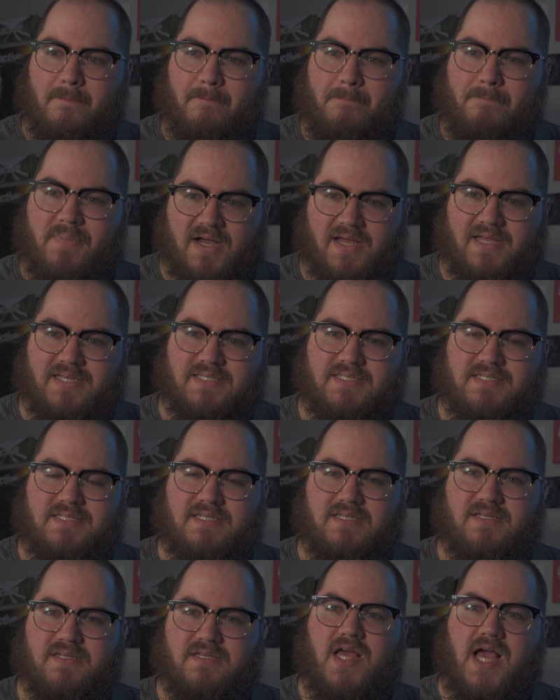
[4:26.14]
but
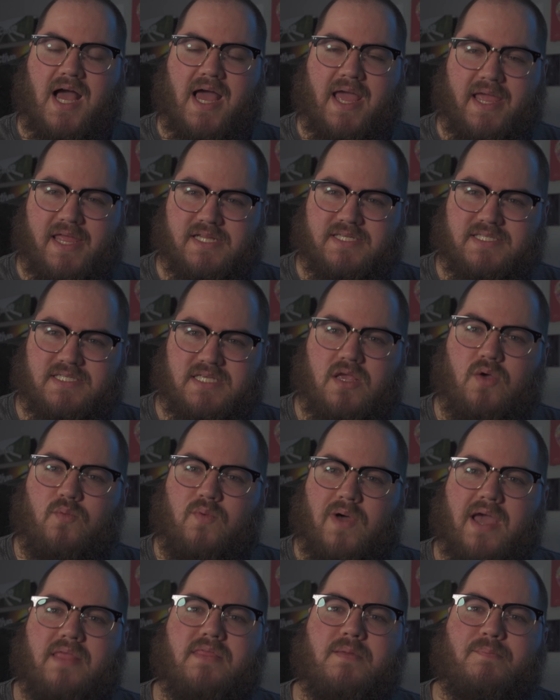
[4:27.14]
I can see
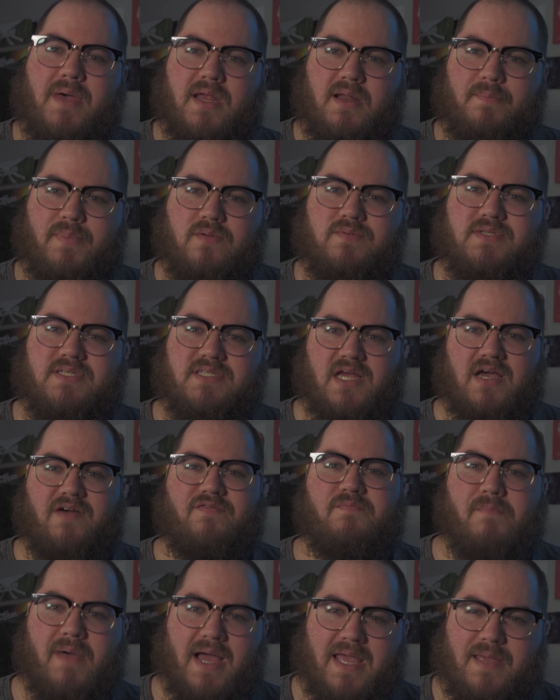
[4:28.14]
why the Metabone stuff
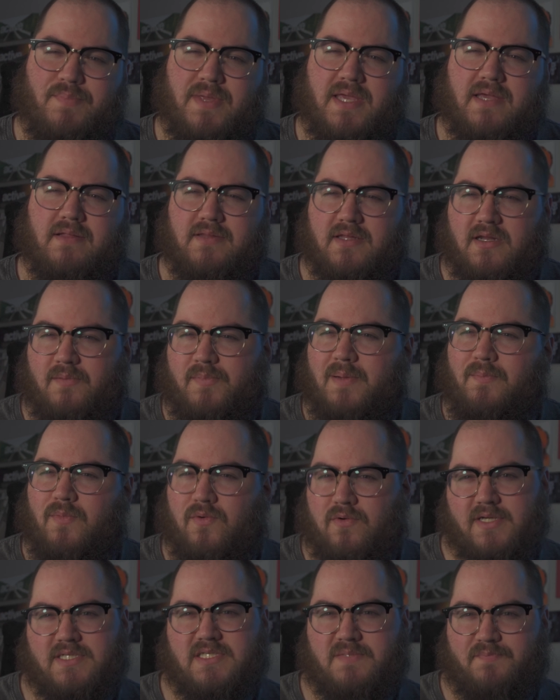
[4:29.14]
might be a little bit
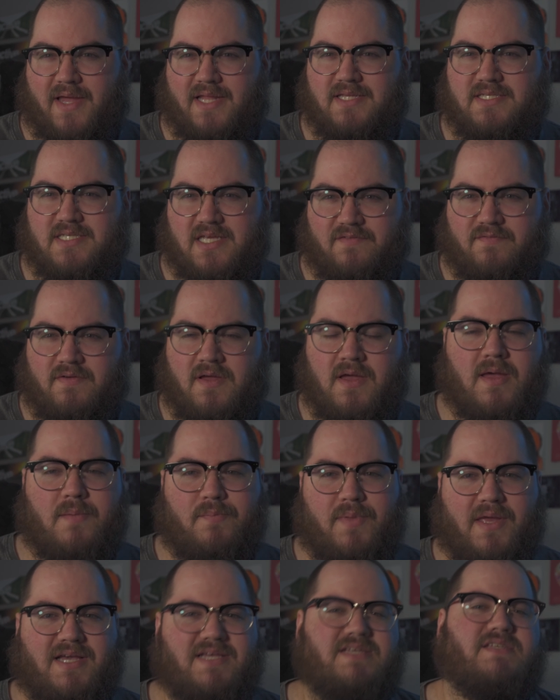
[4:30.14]
more expensive,
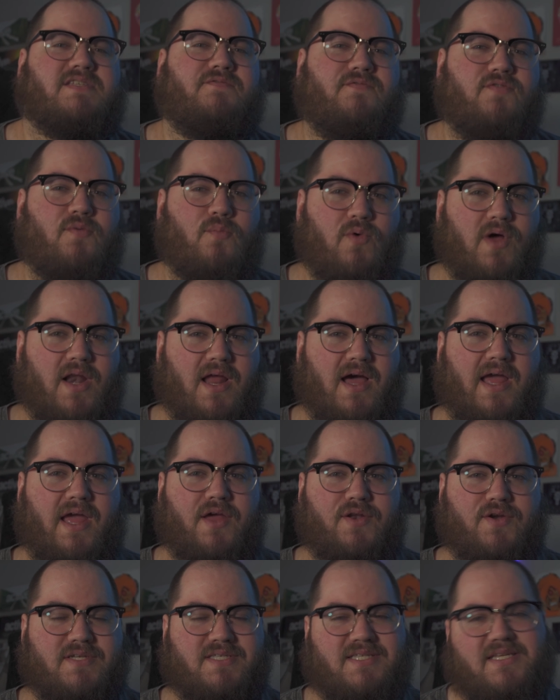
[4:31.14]
because from what I
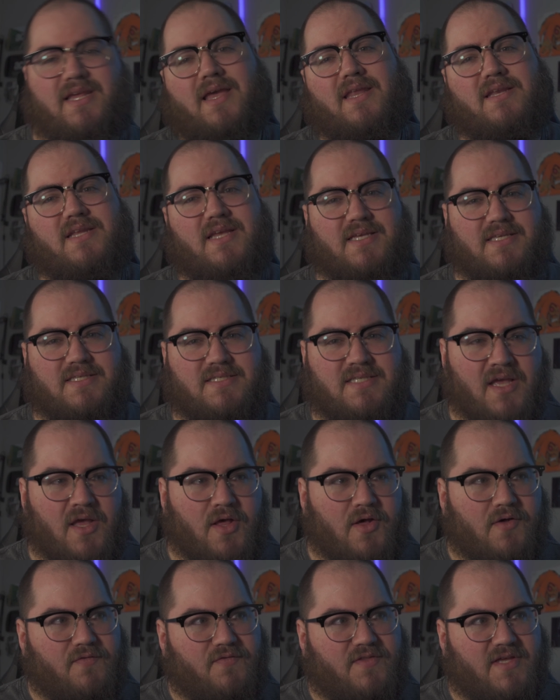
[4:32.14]
understand is
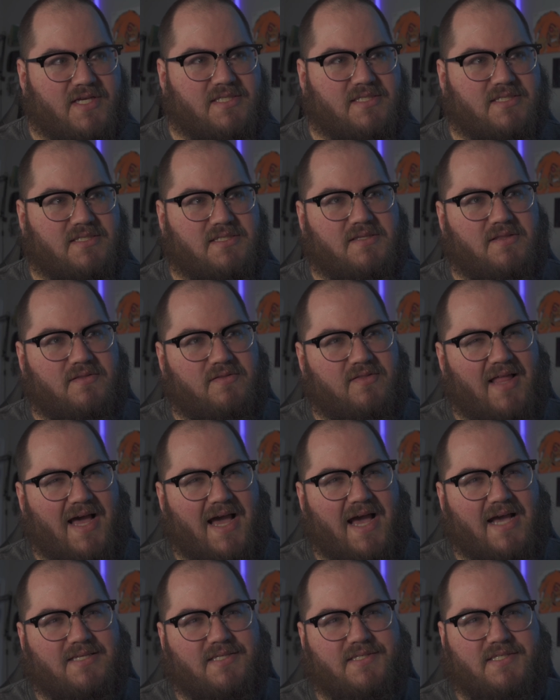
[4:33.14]
this
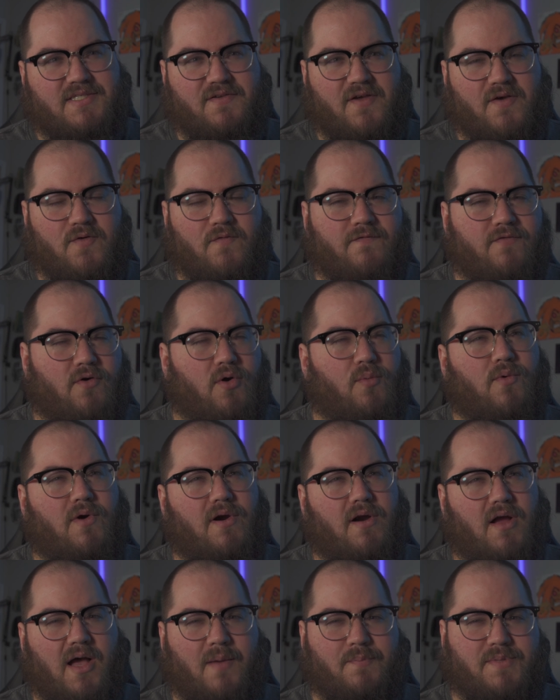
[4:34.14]
last
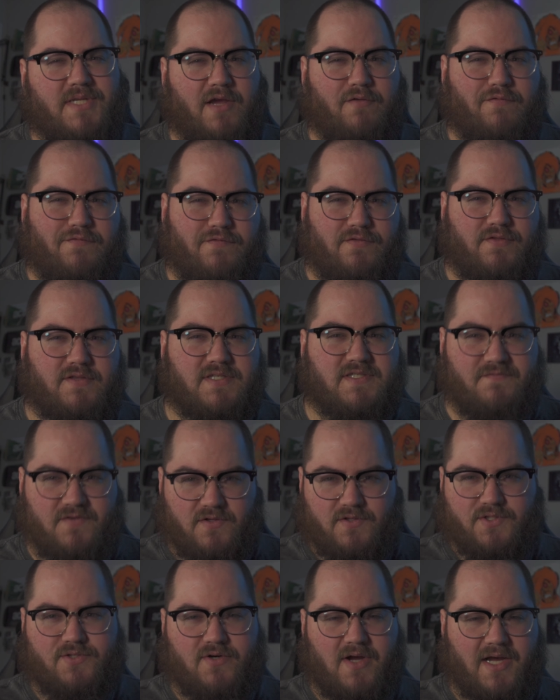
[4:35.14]
firmware update for this
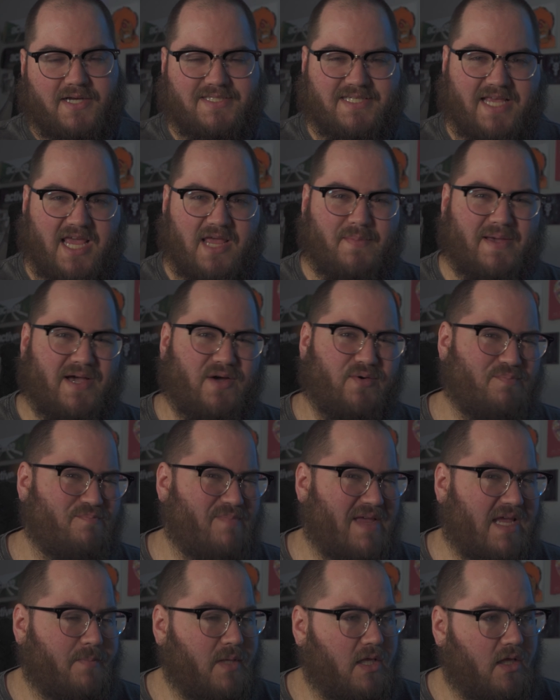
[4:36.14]
Viltrox came out
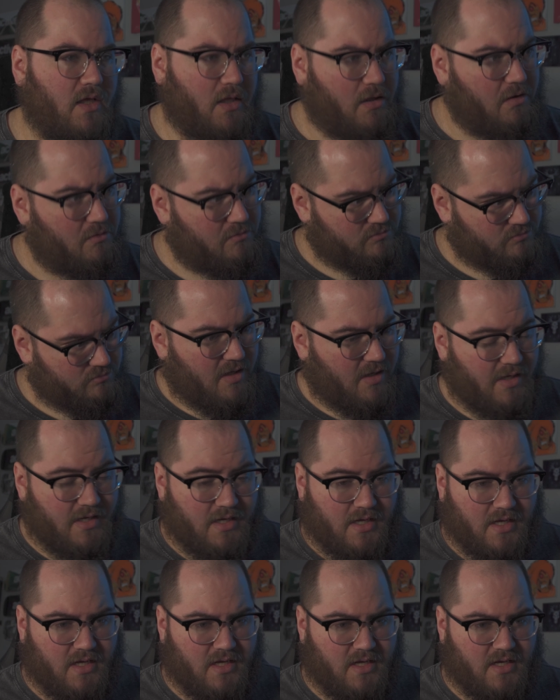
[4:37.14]
maybe,
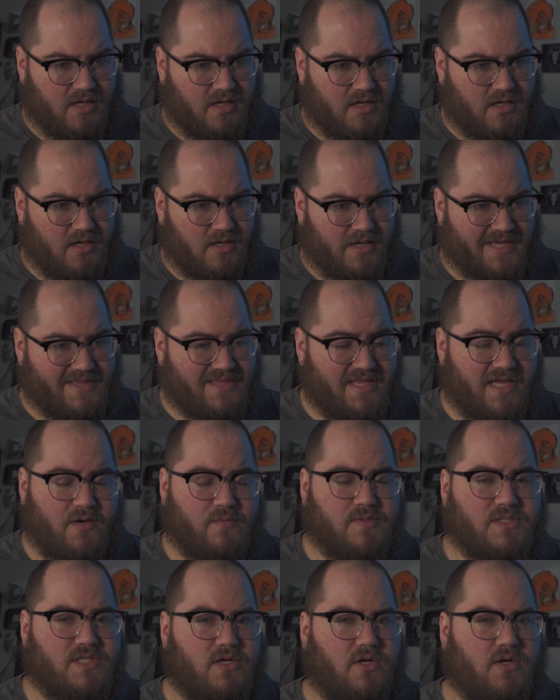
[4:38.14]
I think it
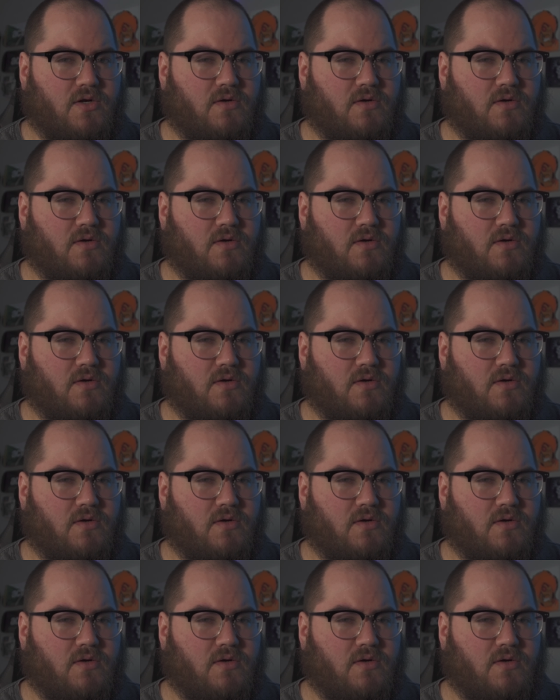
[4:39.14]
was